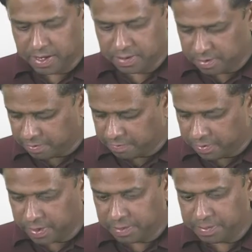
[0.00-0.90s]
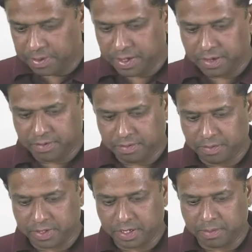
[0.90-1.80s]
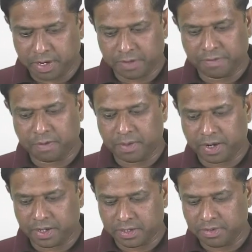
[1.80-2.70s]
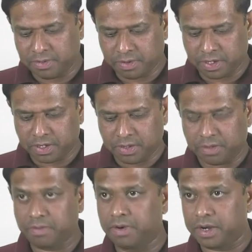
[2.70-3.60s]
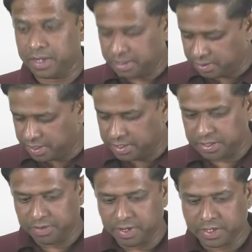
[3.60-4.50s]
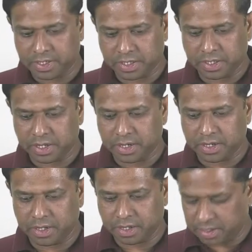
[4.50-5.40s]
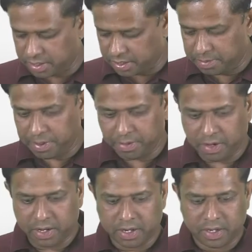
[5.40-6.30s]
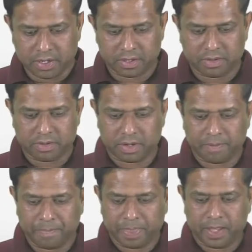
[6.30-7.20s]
Now, if I put it into more summarized format as to what each of these units then contribute, so